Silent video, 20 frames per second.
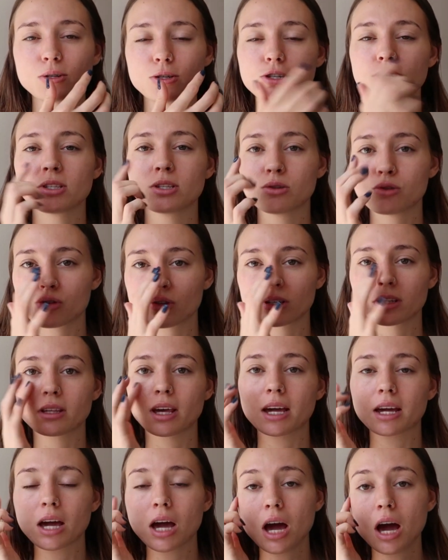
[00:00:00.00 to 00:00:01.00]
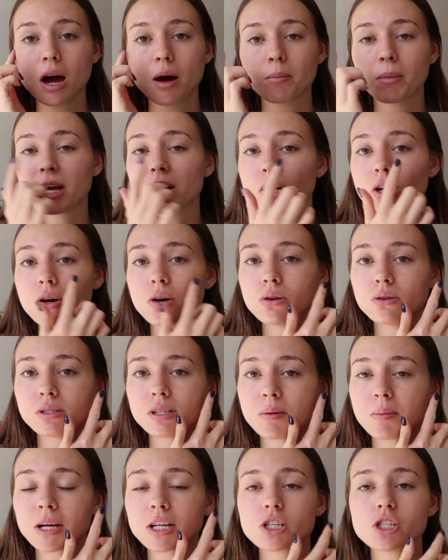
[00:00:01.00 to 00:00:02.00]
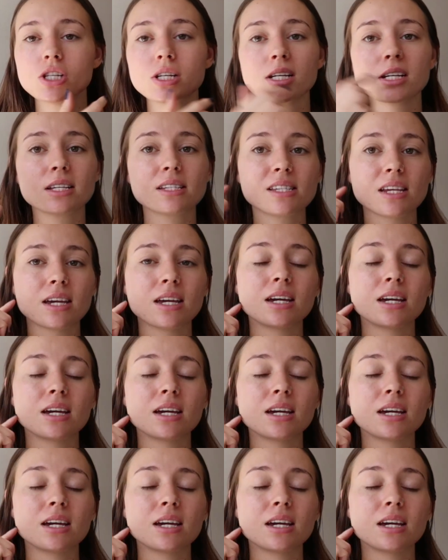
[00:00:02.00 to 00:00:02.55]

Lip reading: which is usually like my nose and my cheeks,